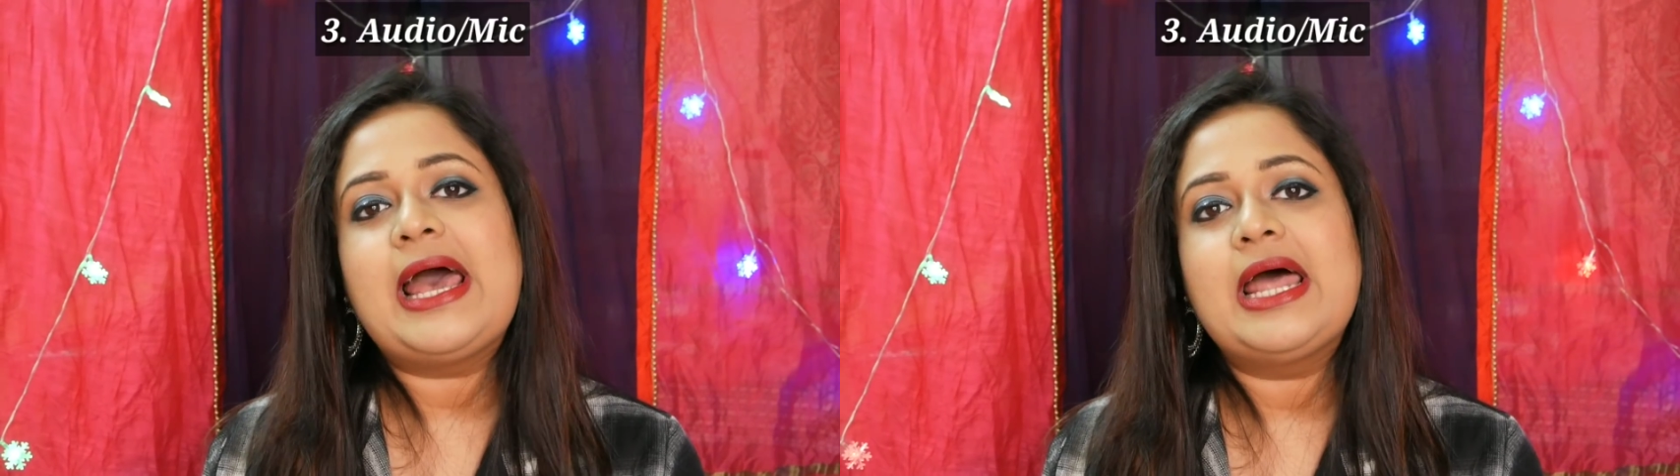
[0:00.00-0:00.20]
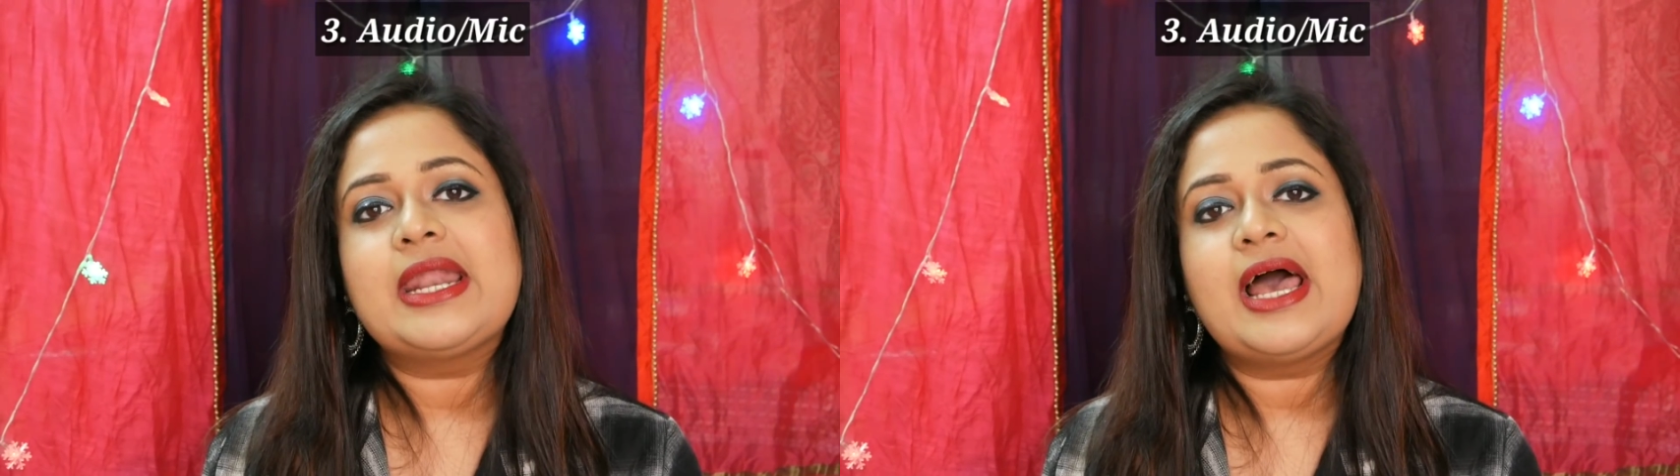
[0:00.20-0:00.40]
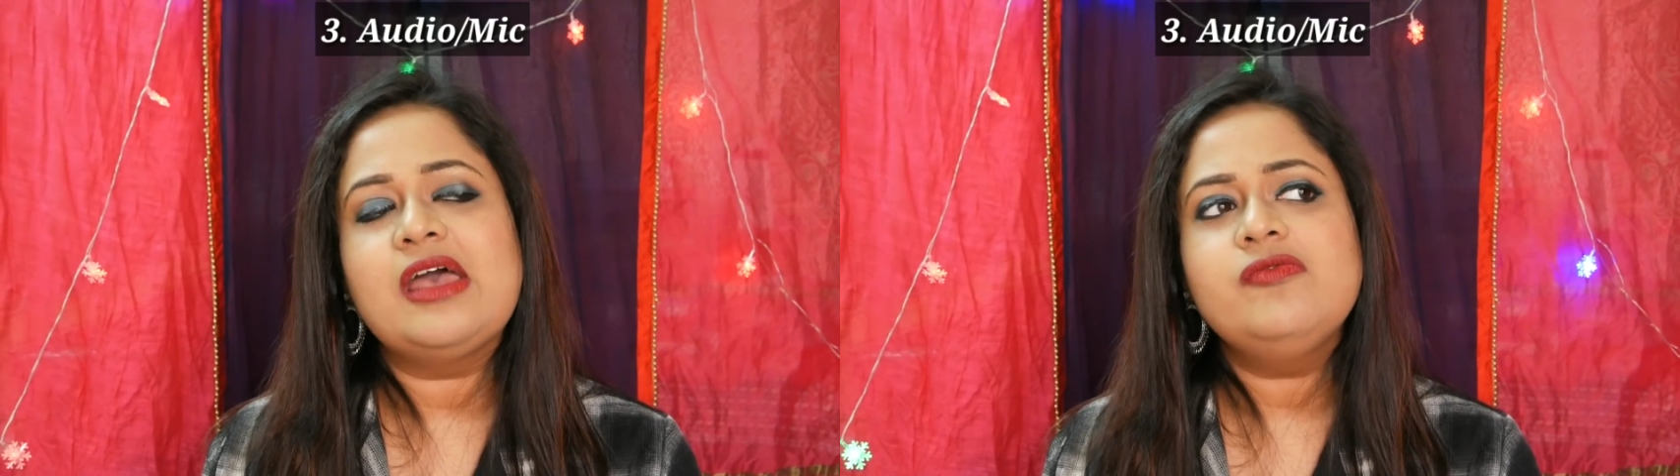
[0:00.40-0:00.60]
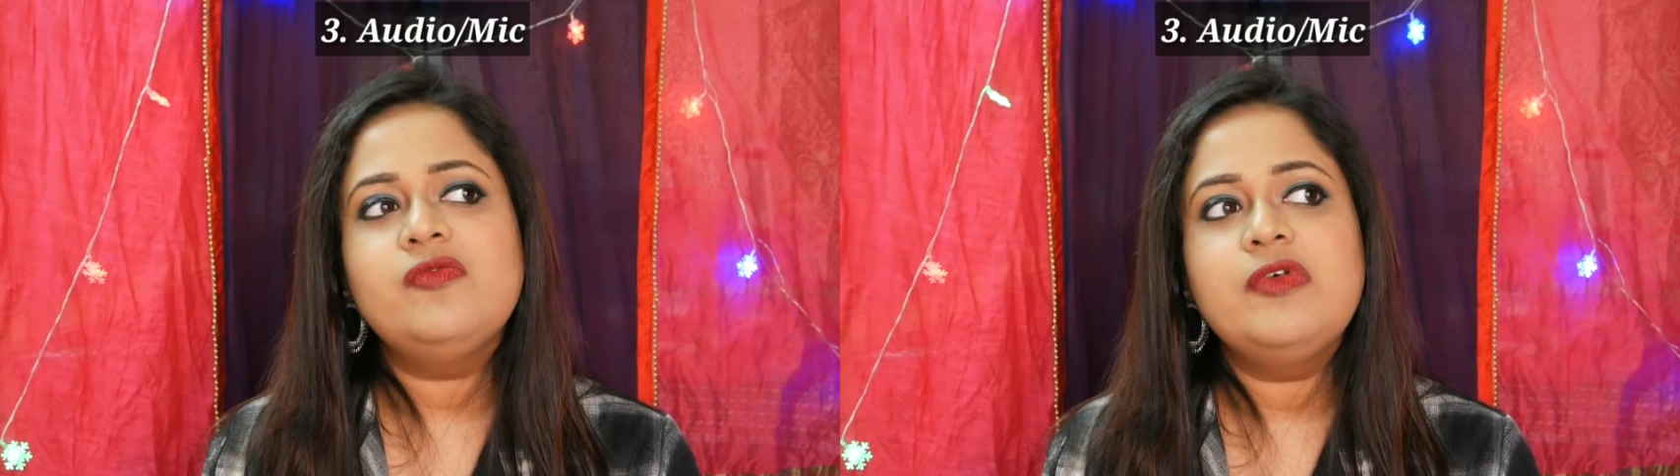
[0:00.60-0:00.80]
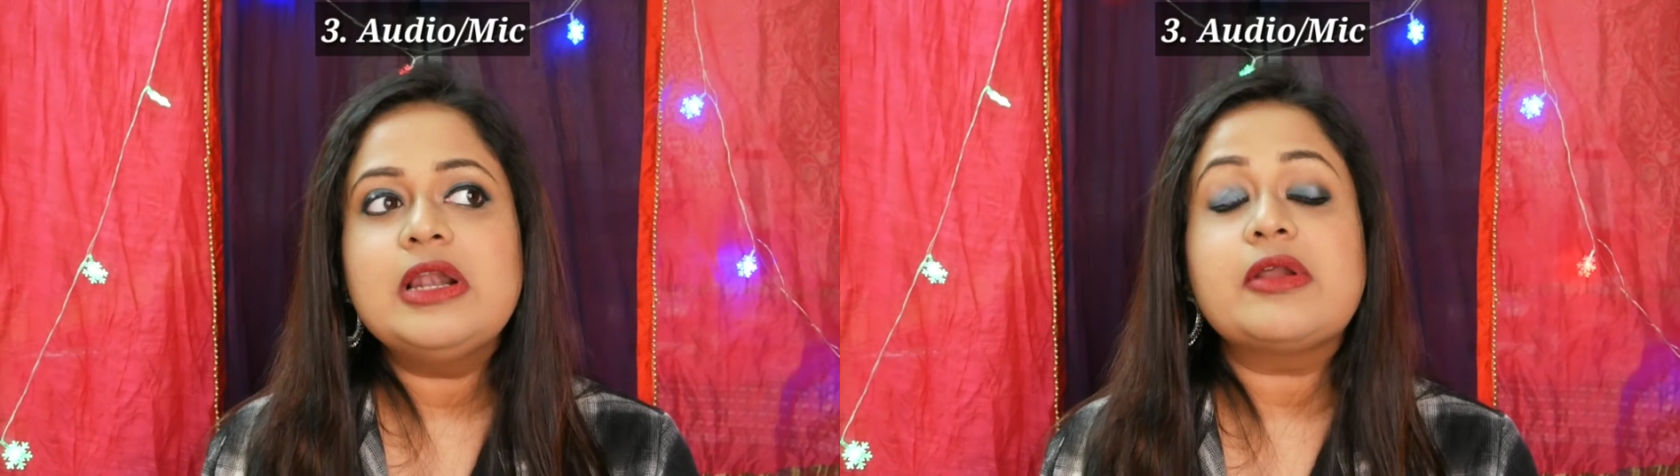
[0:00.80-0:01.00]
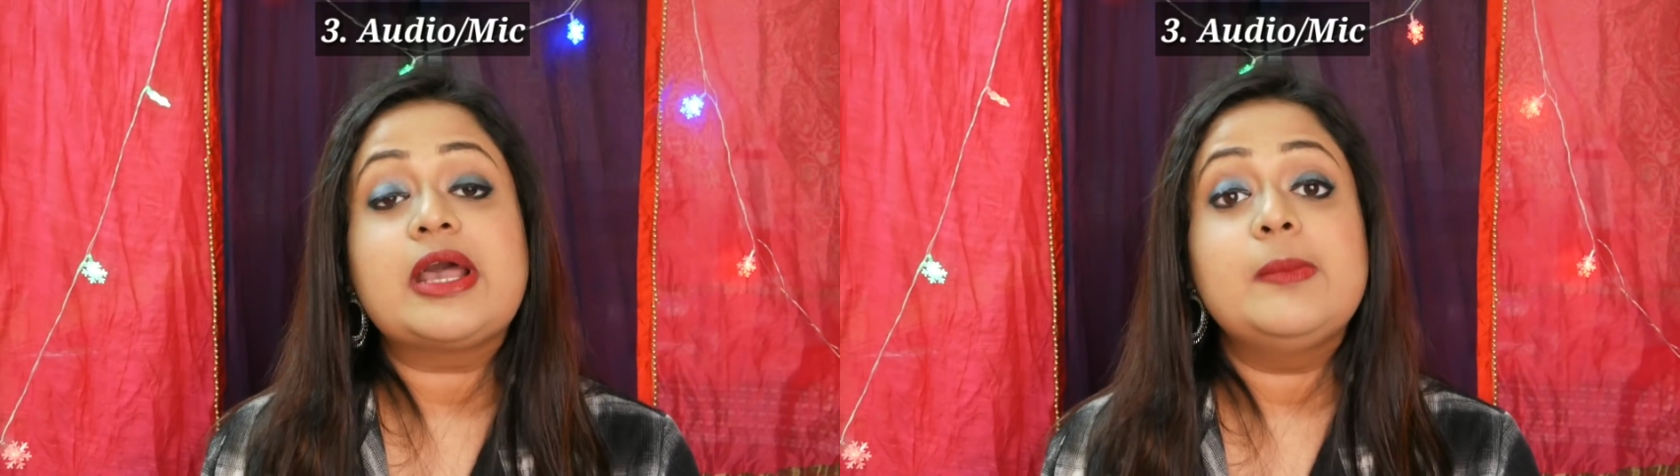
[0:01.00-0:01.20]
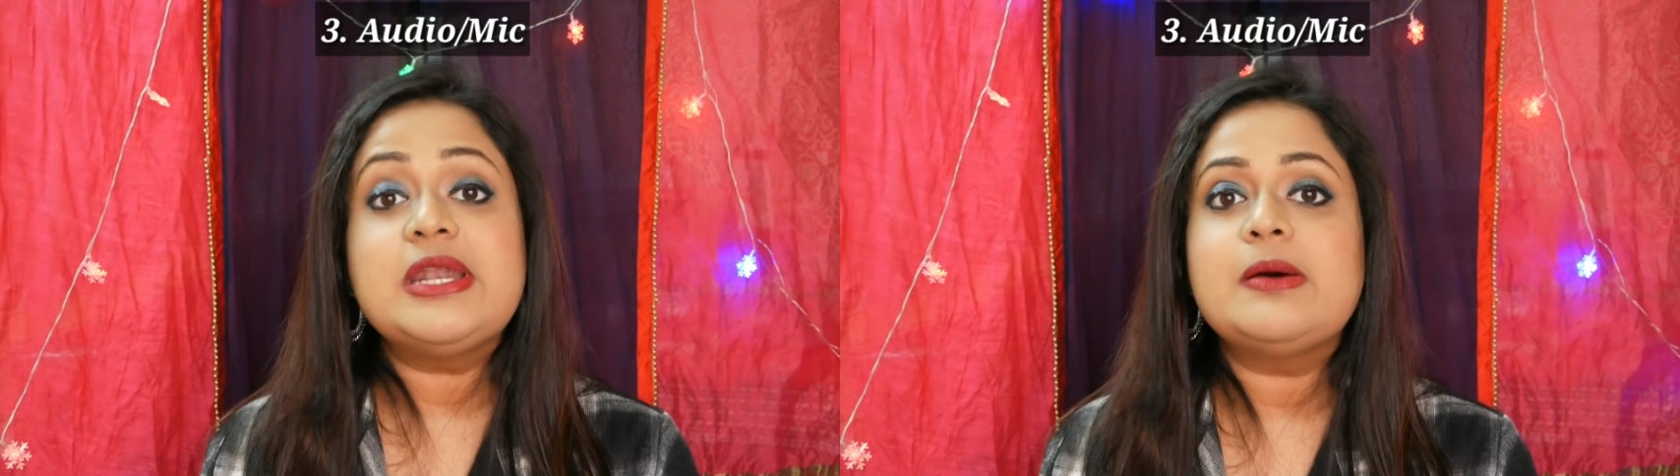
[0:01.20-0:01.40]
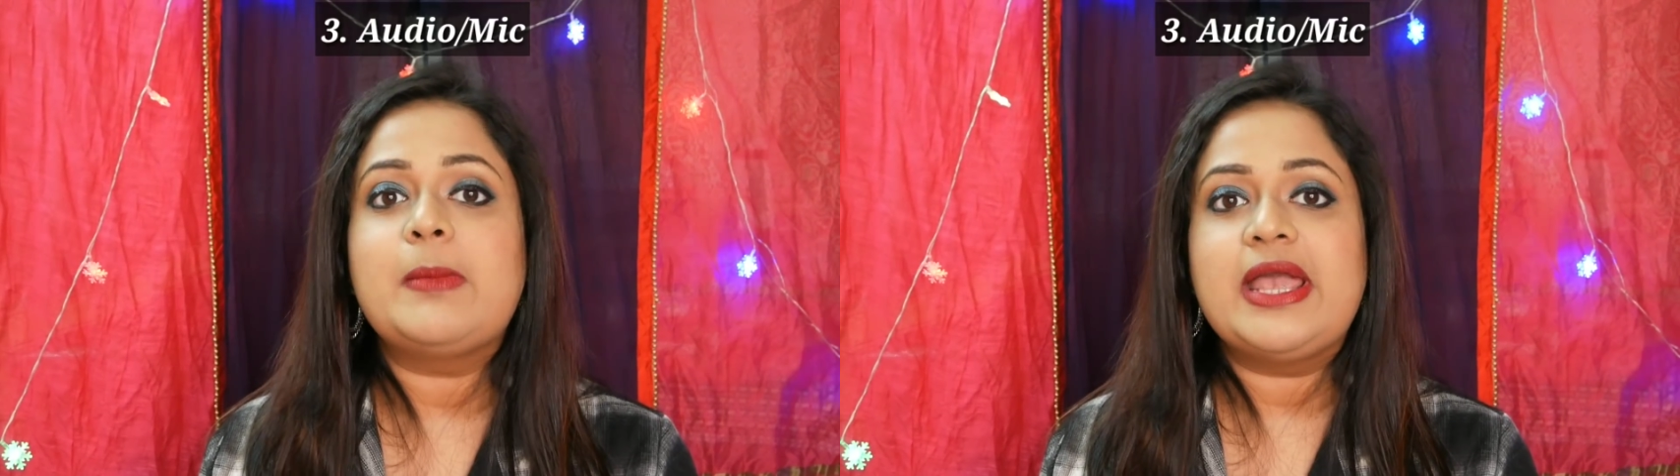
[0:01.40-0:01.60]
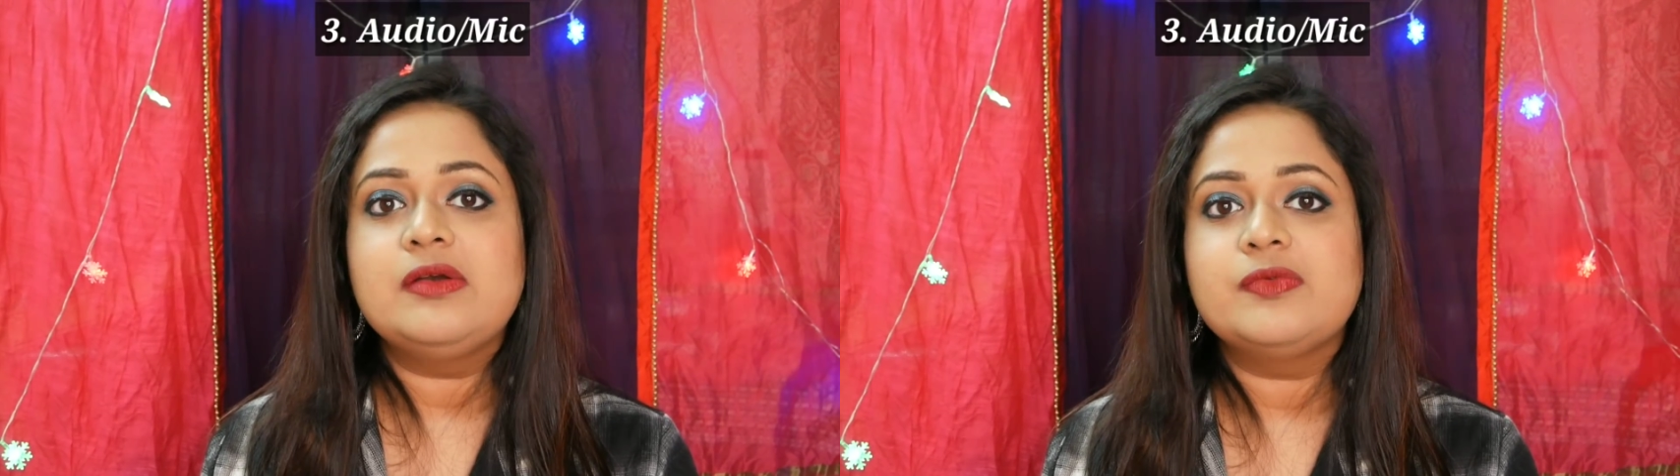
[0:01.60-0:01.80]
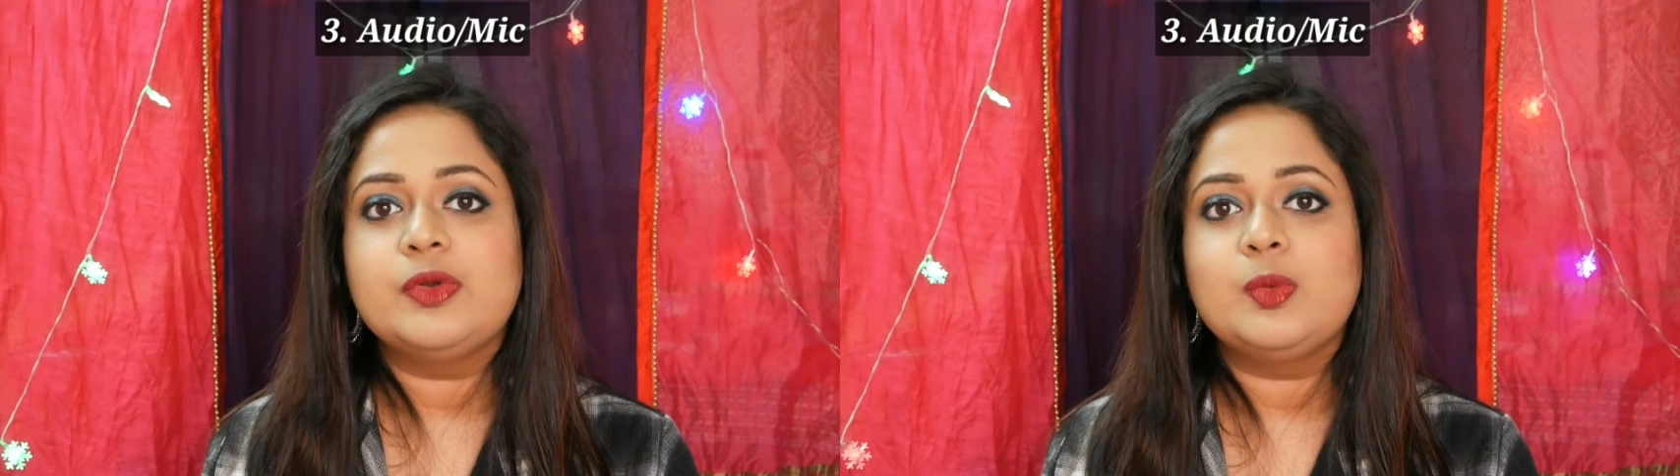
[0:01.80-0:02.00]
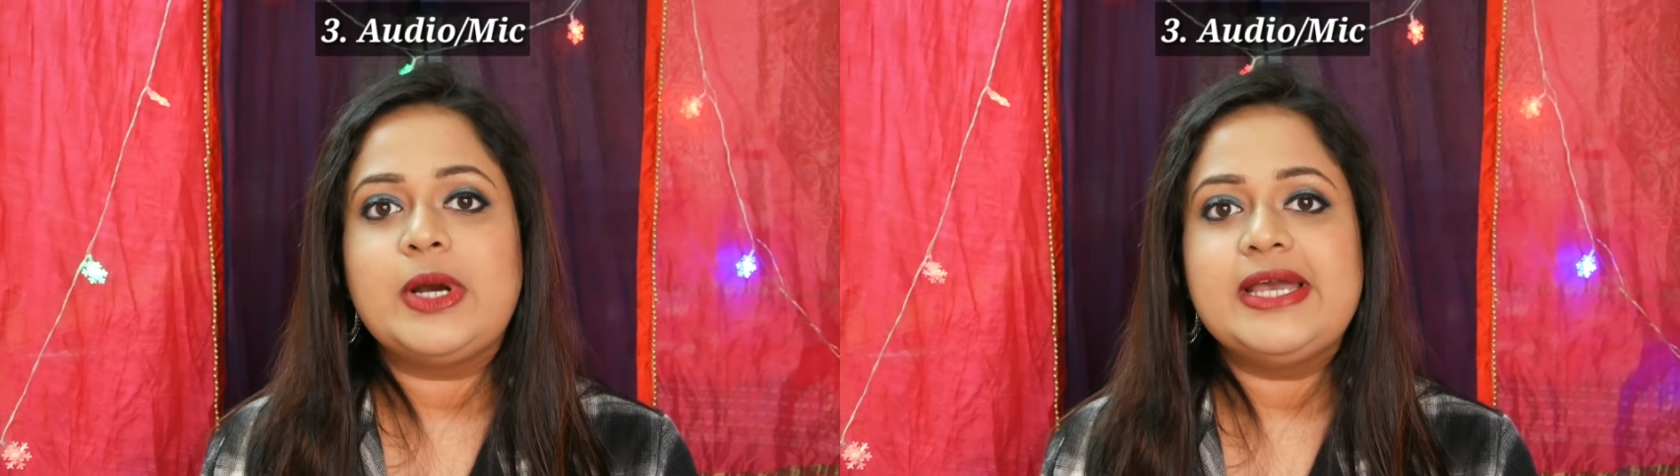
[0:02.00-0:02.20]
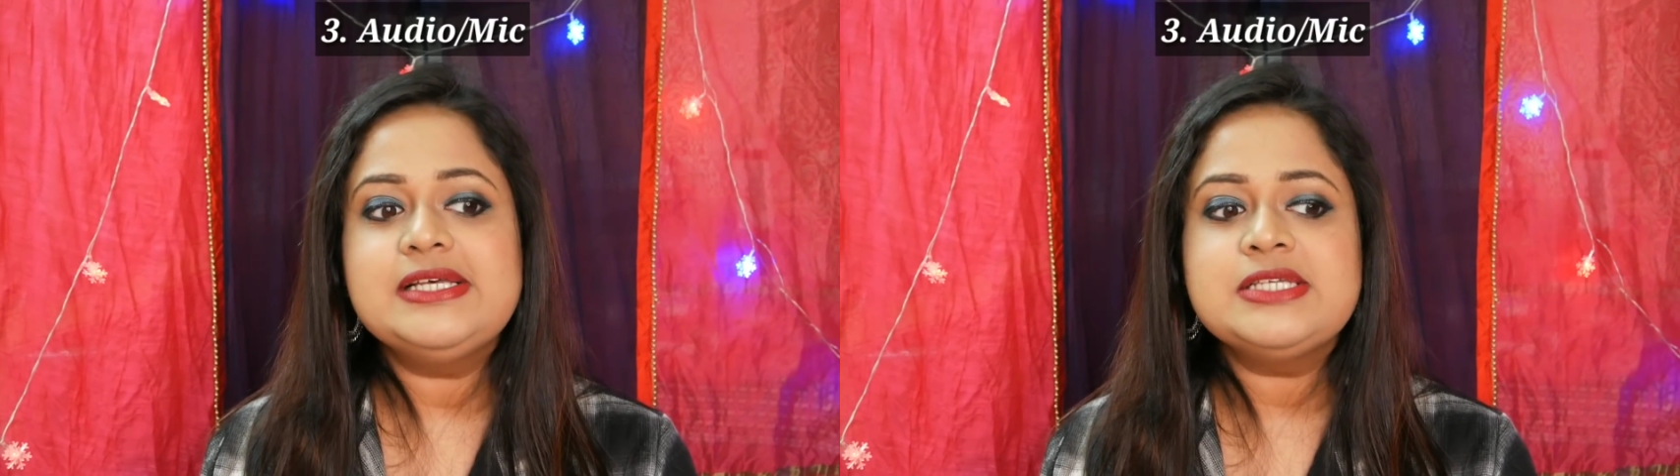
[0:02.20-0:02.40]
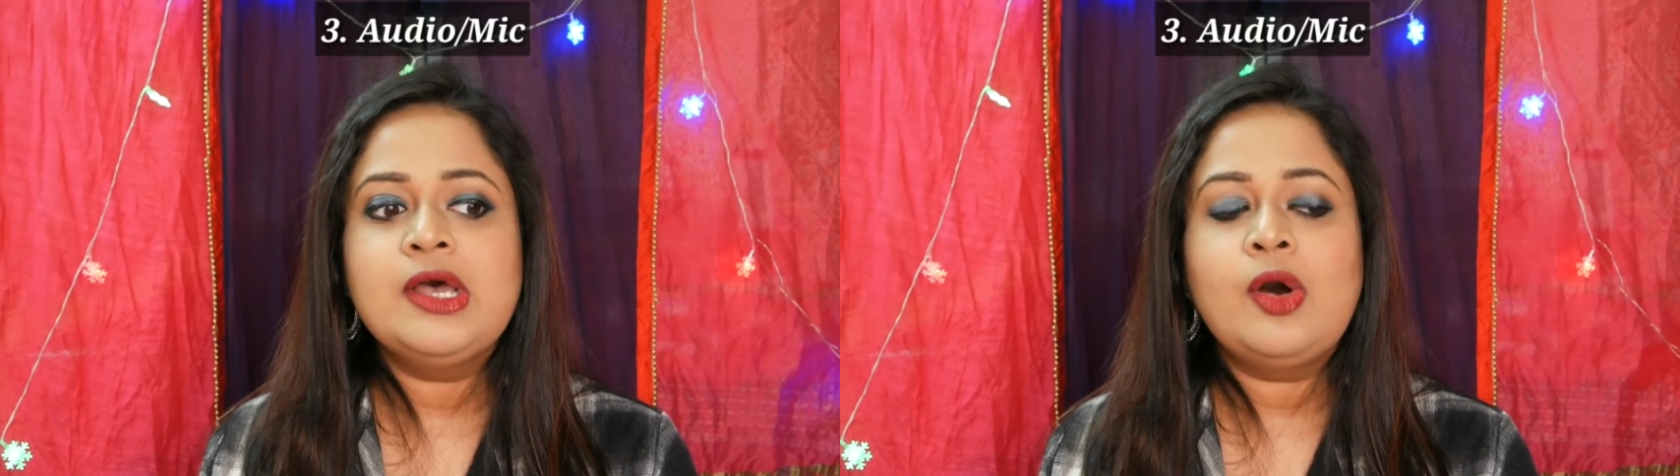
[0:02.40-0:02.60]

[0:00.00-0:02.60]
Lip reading: and I will recommend a mic for you guys.